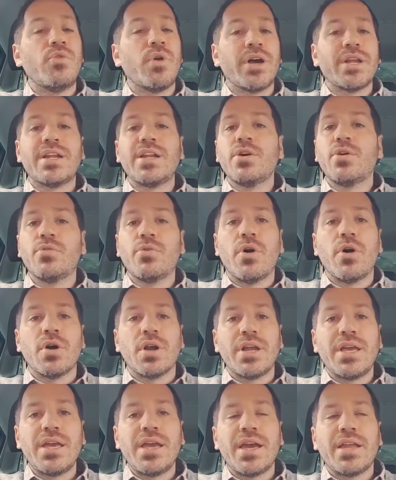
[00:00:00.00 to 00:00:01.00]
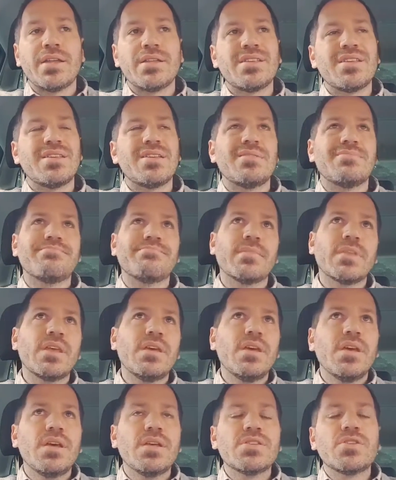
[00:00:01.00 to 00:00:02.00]
rightly or wrongly. And
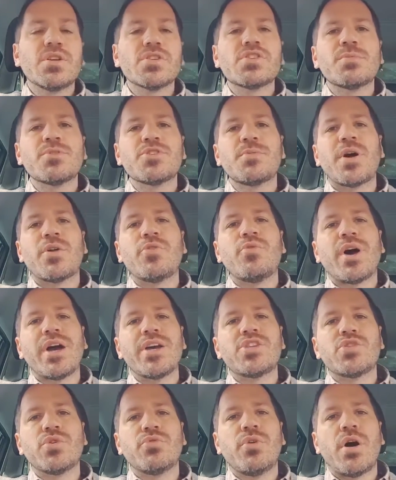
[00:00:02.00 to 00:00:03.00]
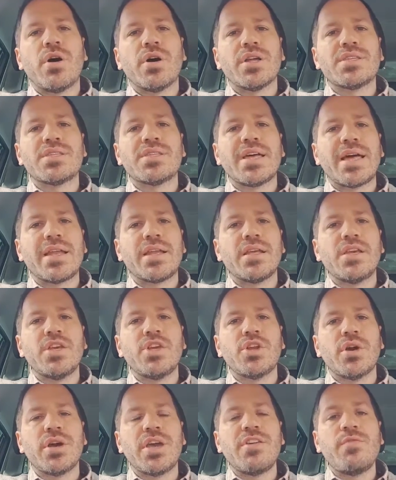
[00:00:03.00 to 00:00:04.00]
it's not so much about right or wrong, it's that,
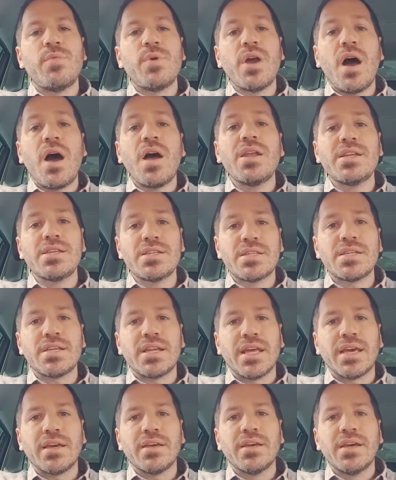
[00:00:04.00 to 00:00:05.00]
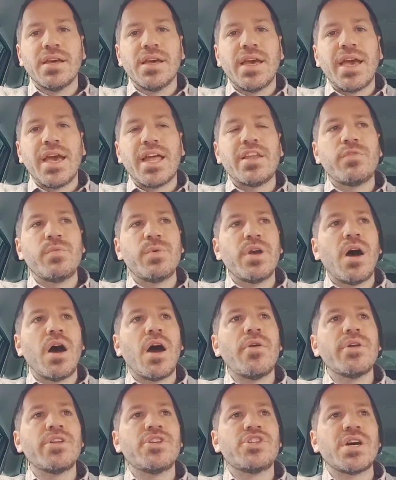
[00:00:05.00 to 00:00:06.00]
if we are listening and if we
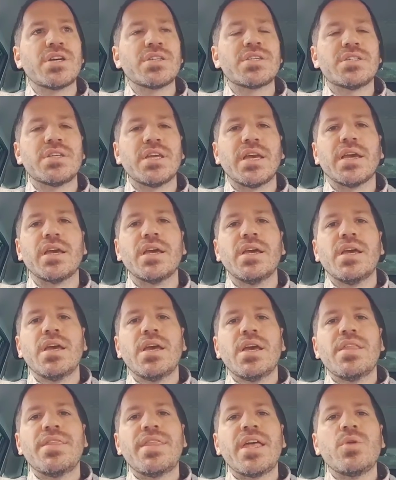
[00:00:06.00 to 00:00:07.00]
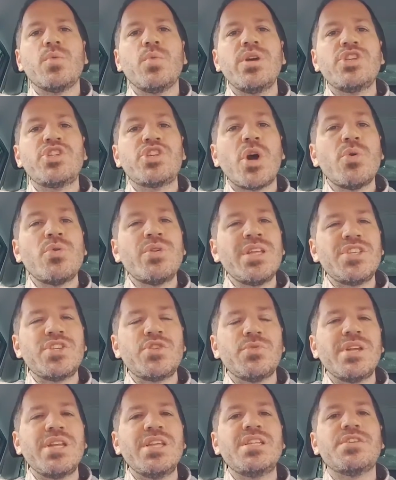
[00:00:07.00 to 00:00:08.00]
are adjusting, then we don't need
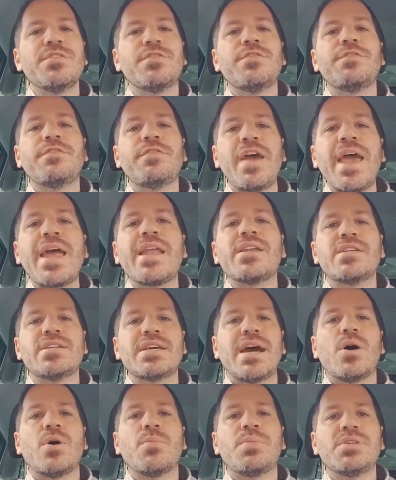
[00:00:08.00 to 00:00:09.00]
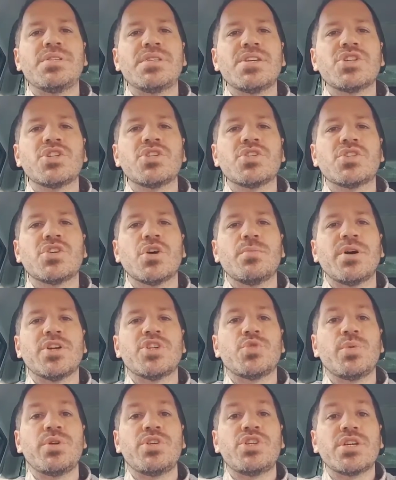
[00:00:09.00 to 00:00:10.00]
to really defend our position so
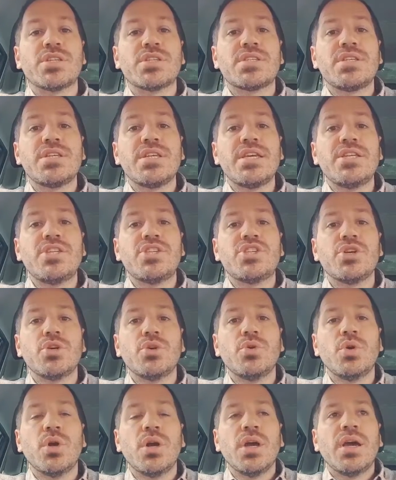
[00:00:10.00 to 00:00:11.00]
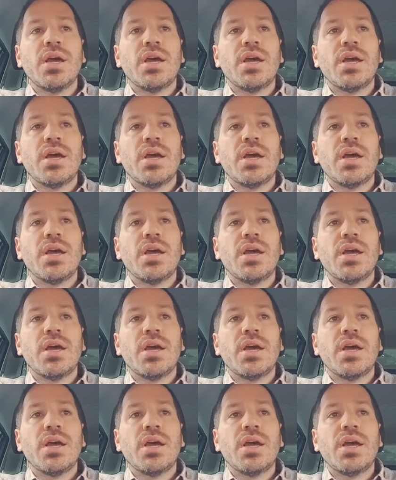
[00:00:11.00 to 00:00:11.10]
much. We just need to